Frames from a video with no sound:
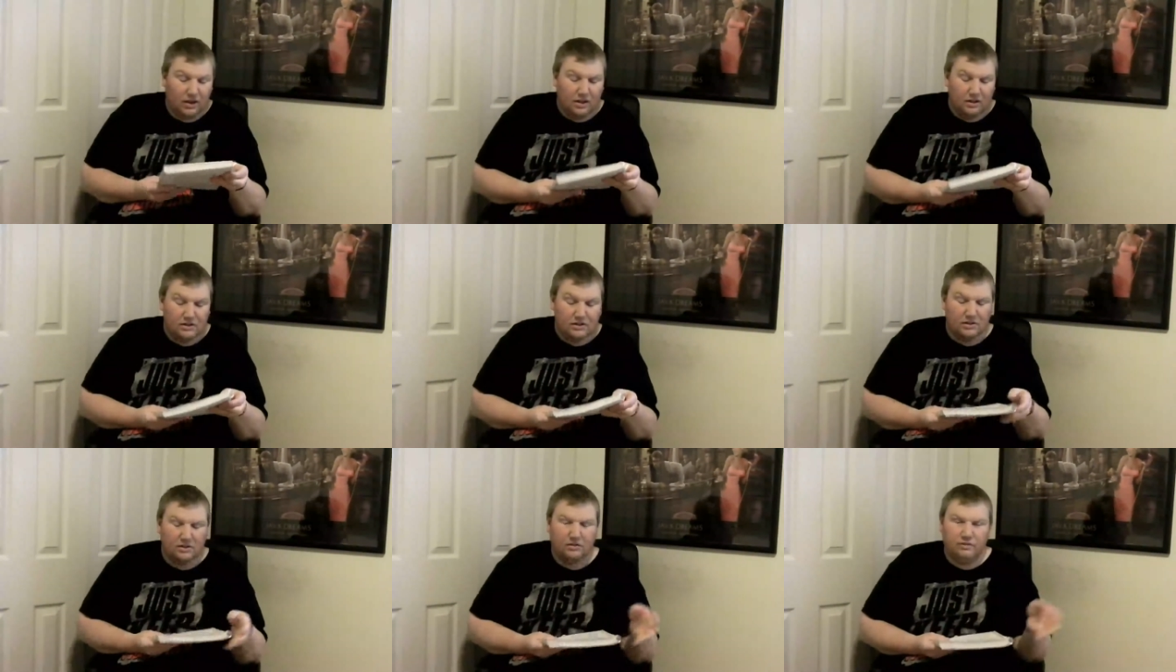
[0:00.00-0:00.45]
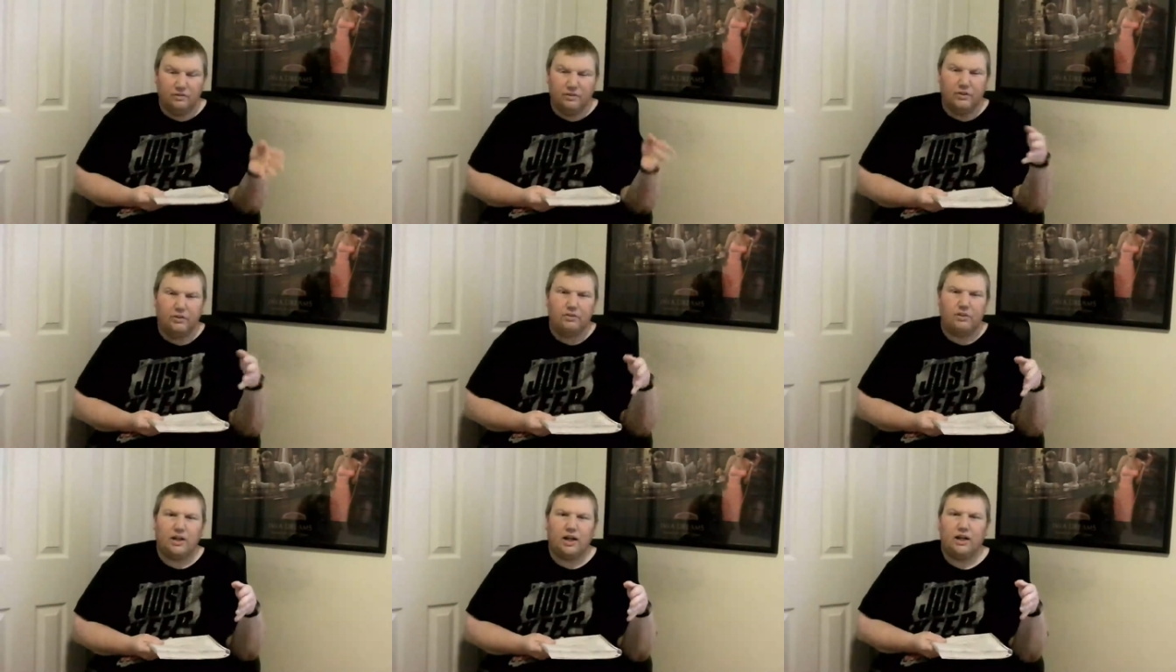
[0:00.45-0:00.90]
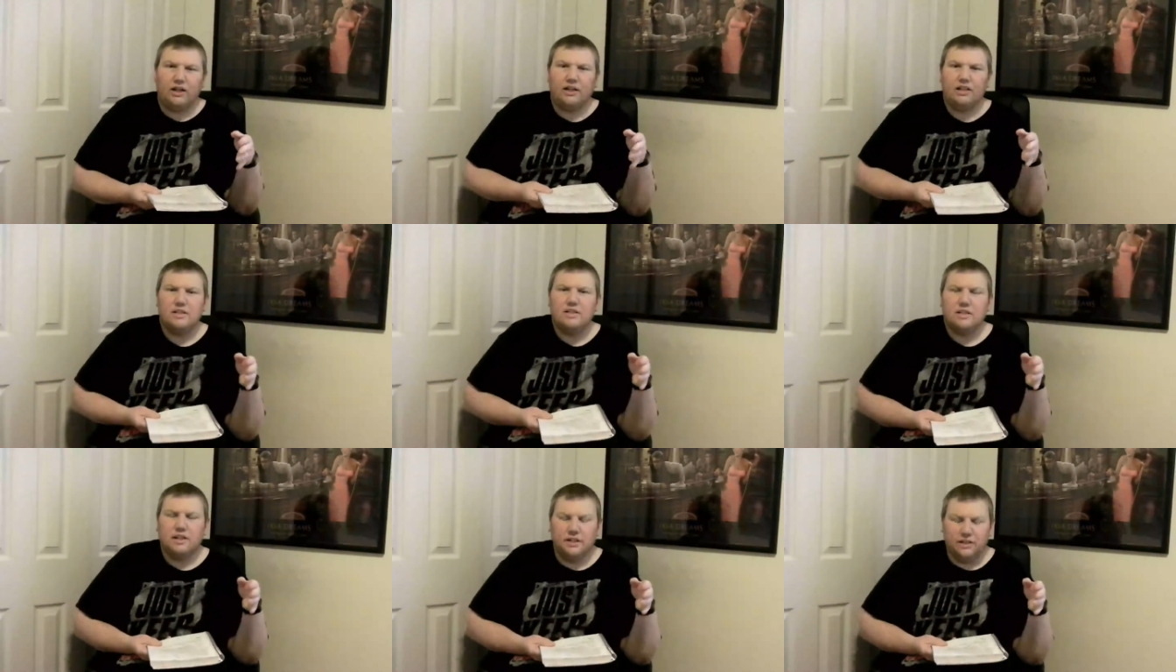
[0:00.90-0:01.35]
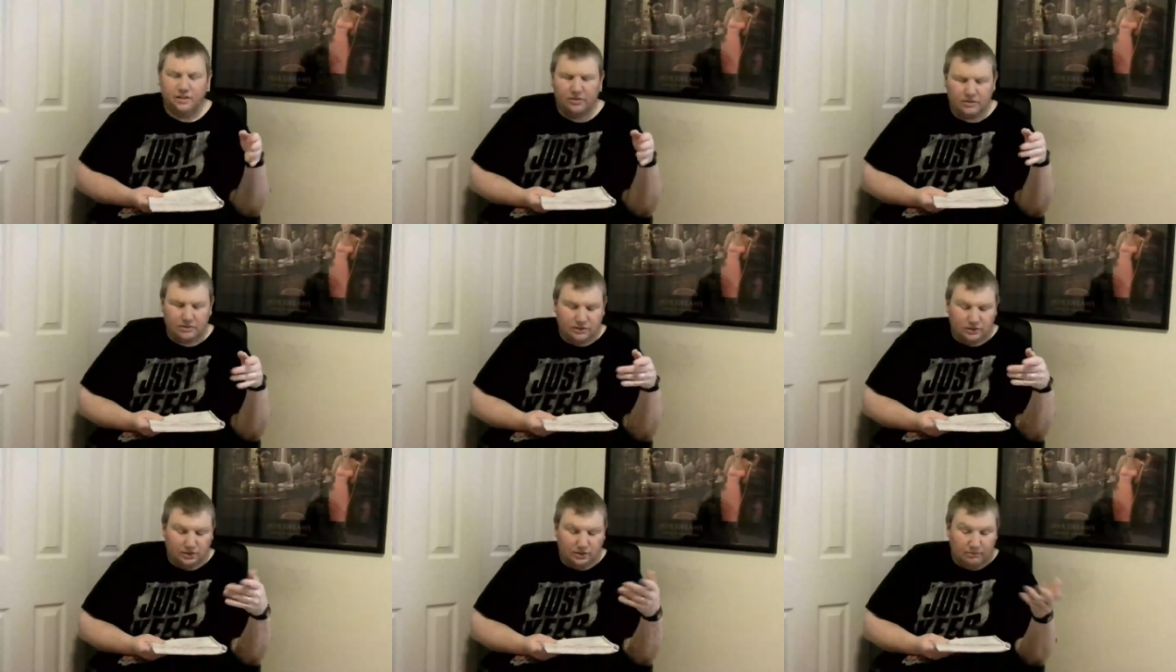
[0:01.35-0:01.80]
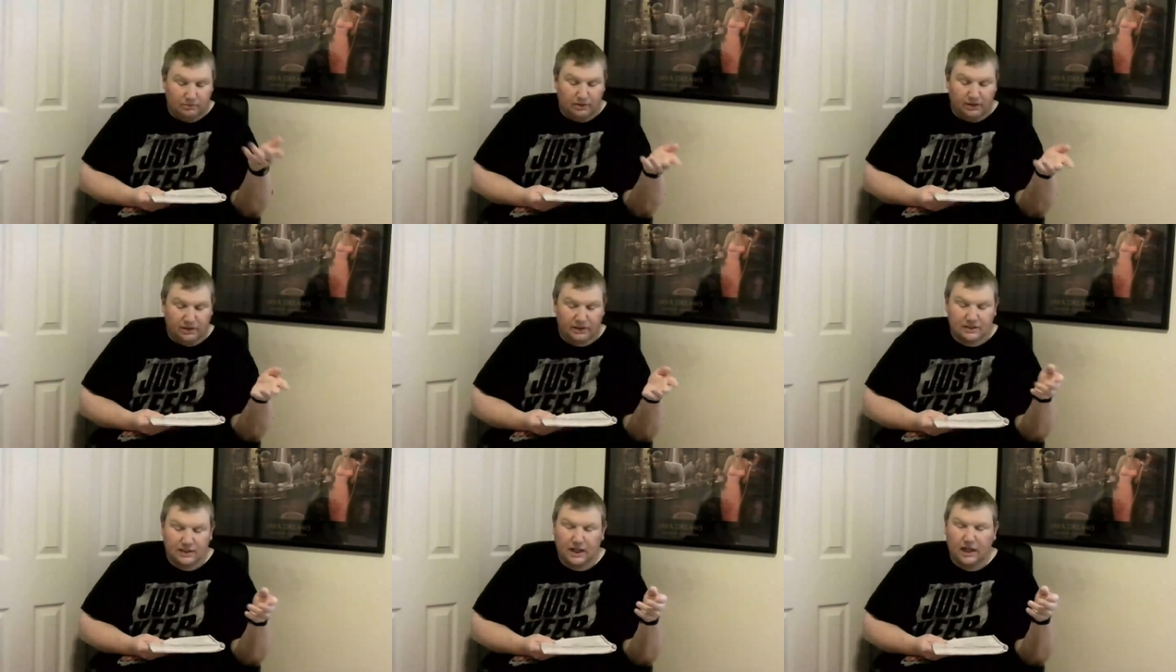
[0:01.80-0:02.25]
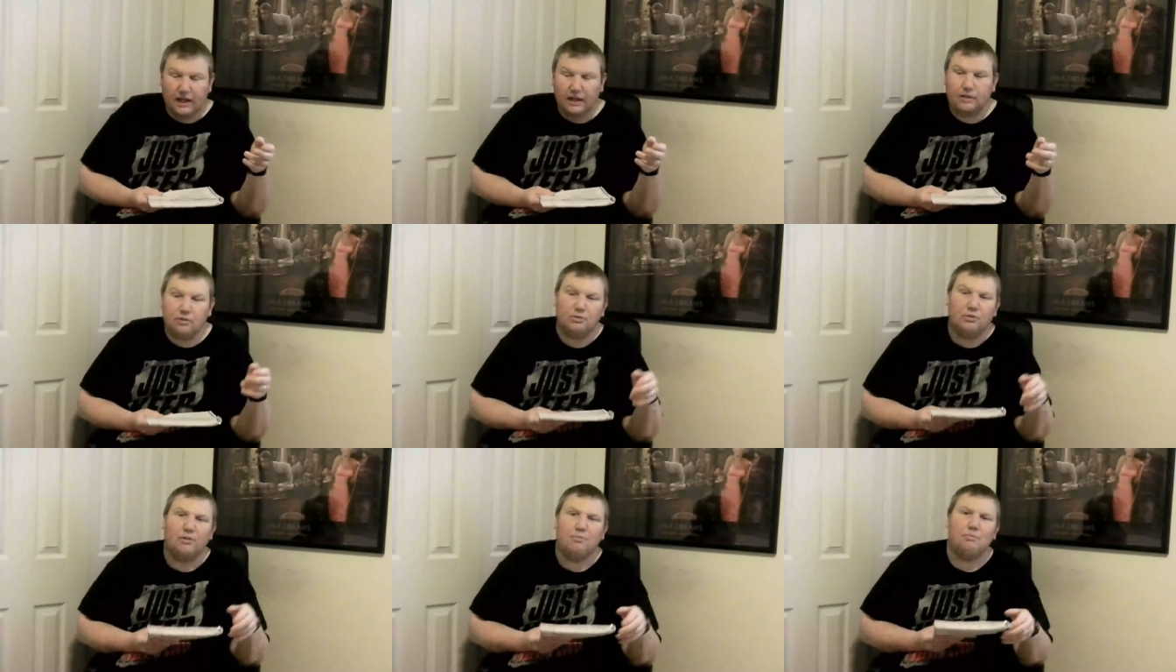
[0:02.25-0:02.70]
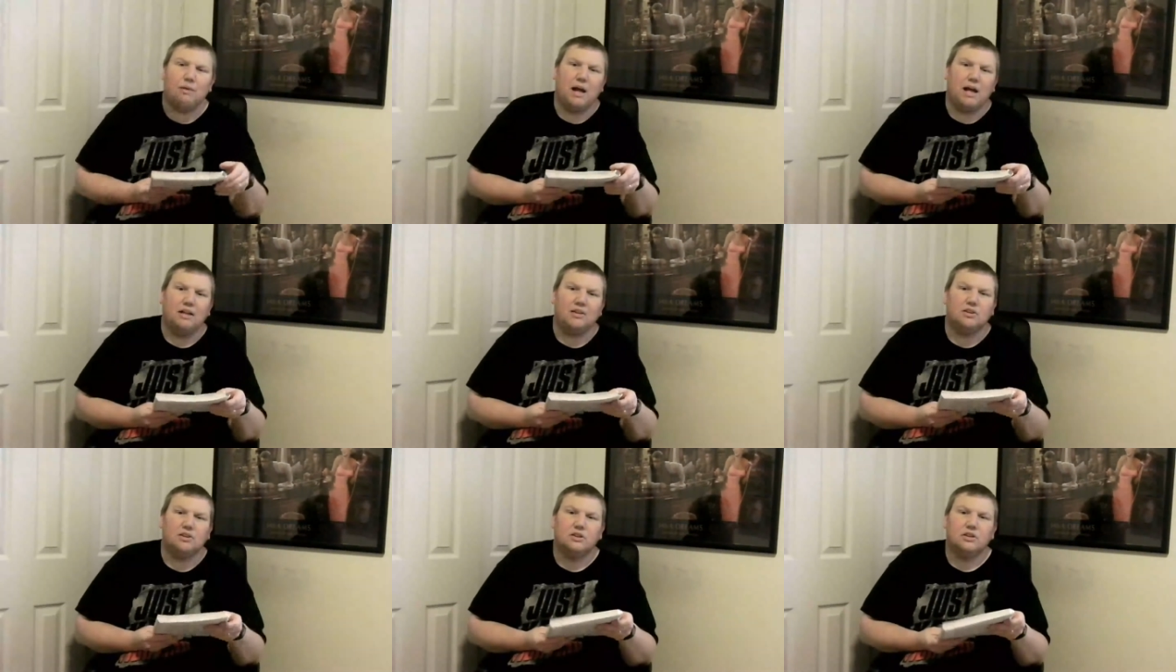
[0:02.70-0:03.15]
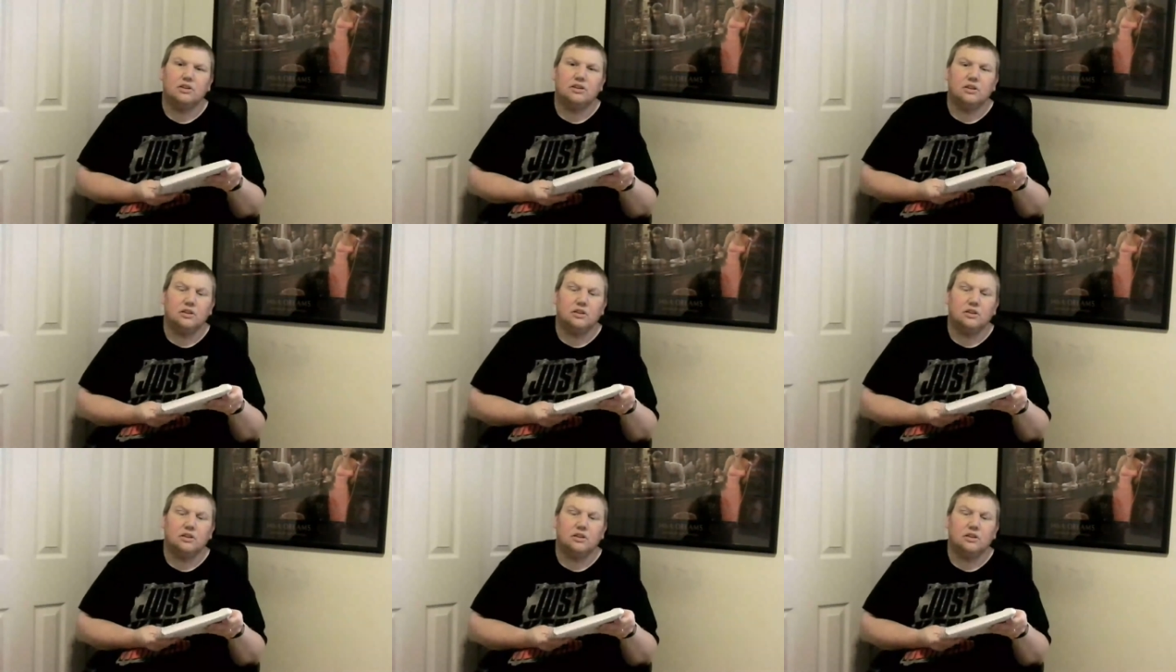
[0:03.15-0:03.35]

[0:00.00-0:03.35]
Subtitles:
So the feud kind of continued. So you made this I Quit match.